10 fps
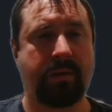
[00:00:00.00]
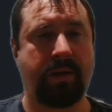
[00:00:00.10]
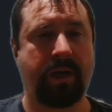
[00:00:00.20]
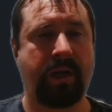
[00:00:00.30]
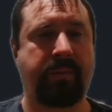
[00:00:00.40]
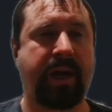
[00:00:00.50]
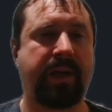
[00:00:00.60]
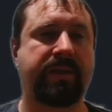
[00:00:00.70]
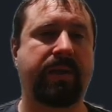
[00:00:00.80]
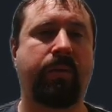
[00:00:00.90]
I'm going to
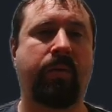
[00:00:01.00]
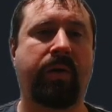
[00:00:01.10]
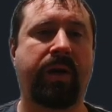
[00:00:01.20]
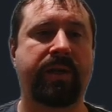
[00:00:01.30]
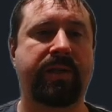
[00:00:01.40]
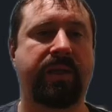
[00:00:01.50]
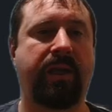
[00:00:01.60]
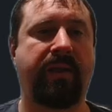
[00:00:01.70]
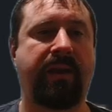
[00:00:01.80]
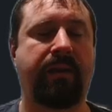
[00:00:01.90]
paste the coordinates
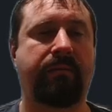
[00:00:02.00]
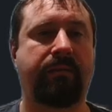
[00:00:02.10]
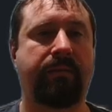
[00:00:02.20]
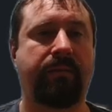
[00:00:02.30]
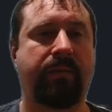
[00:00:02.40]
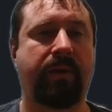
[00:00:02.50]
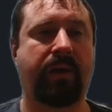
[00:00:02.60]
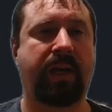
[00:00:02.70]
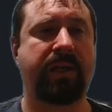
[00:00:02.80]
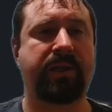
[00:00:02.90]
in there.
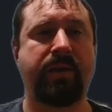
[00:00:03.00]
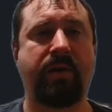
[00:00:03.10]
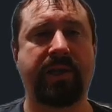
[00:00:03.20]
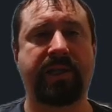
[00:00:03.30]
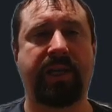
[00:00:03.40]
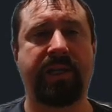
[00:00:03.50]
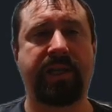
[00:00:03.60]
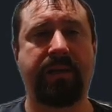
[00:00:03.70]
Okay, so nice and easy.